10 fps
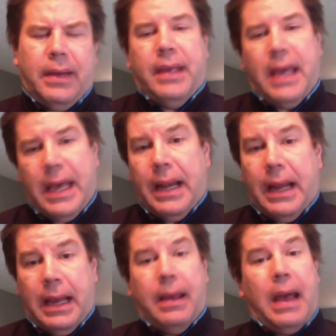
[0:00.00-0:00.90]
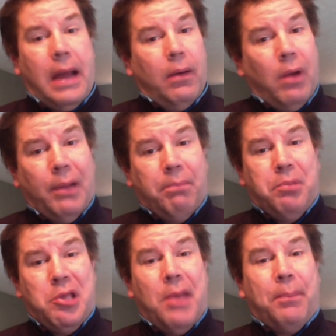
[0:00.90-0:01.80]
again, I, I don't want to
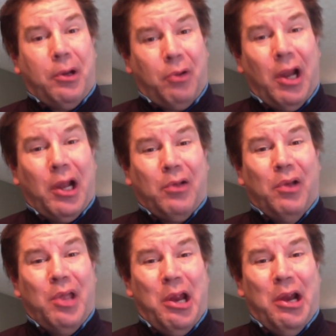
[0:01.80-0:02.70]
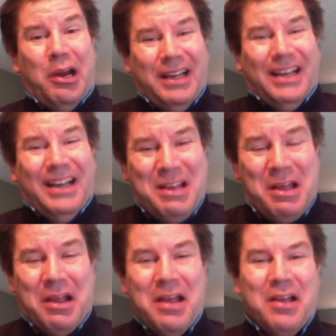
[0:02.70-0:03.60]
be hypocritical here
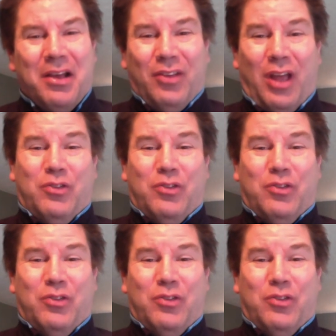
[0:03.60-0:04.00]
because